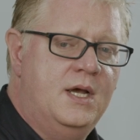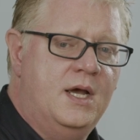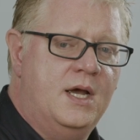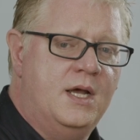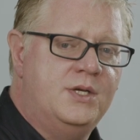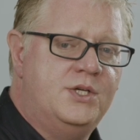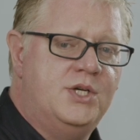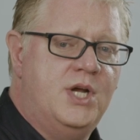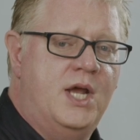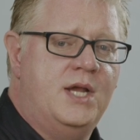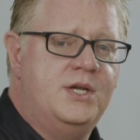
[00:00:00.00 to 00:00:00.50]

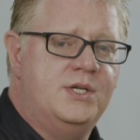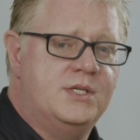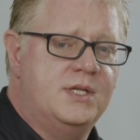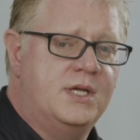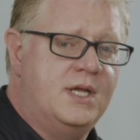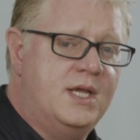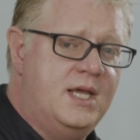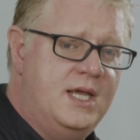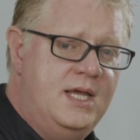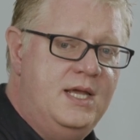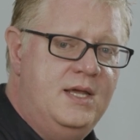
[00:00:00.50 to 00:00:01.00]
and change the
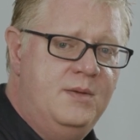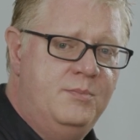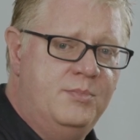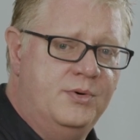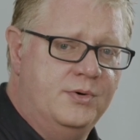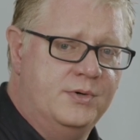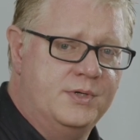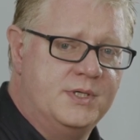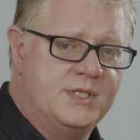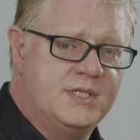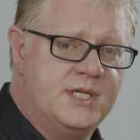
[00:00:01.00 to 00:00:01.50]

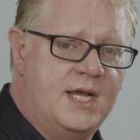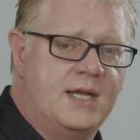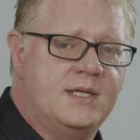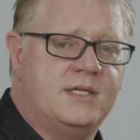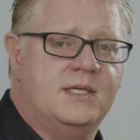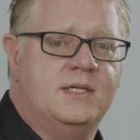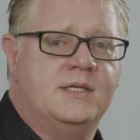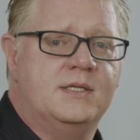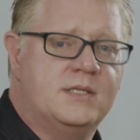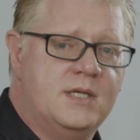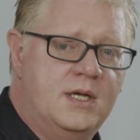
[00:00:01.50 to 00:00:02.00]
keyboard
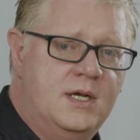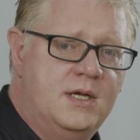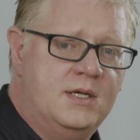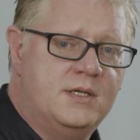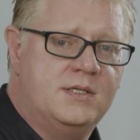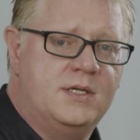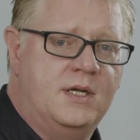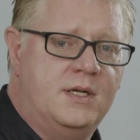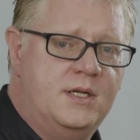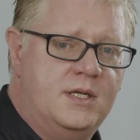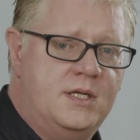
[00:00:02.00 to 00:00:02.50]
settings
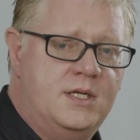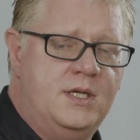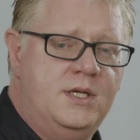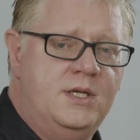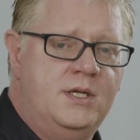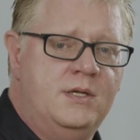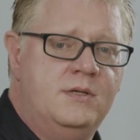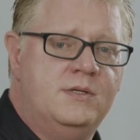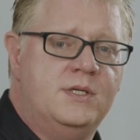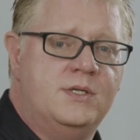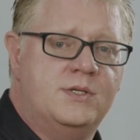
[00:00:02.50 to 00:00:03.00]
so that it
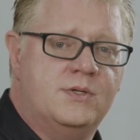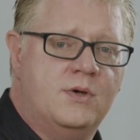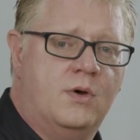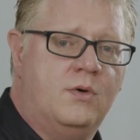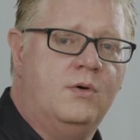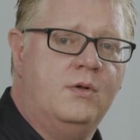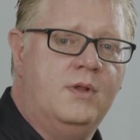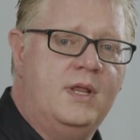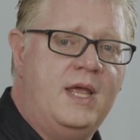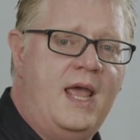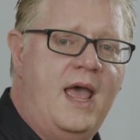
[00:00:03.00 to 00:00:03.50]
uses
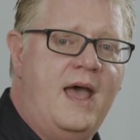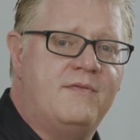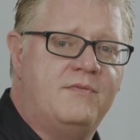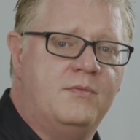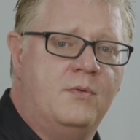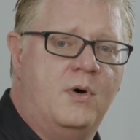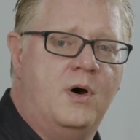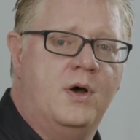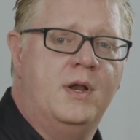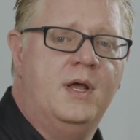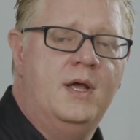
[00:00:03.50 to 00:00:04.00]
all the
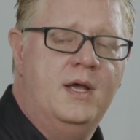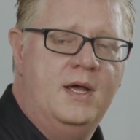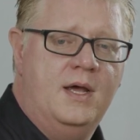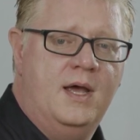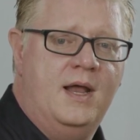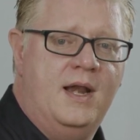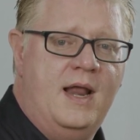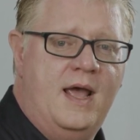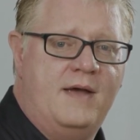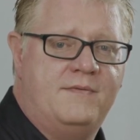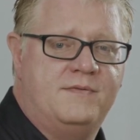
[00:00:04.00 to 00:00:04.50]
F1
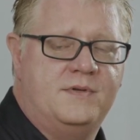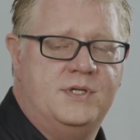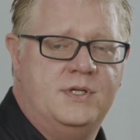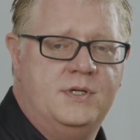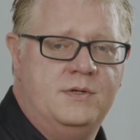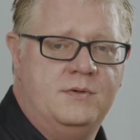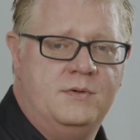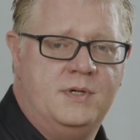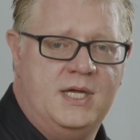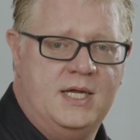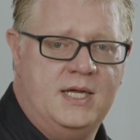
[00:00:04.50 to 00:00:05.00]
and
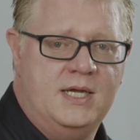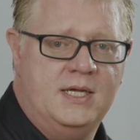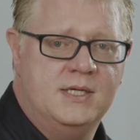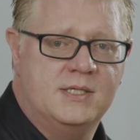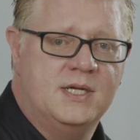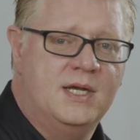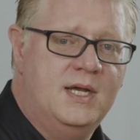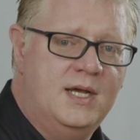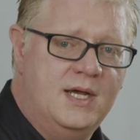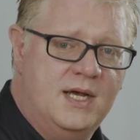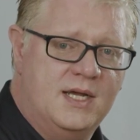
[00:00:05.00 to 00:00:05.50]
F2 keys
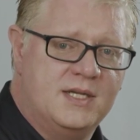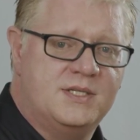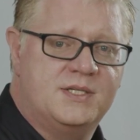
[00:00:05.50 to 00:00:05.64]
as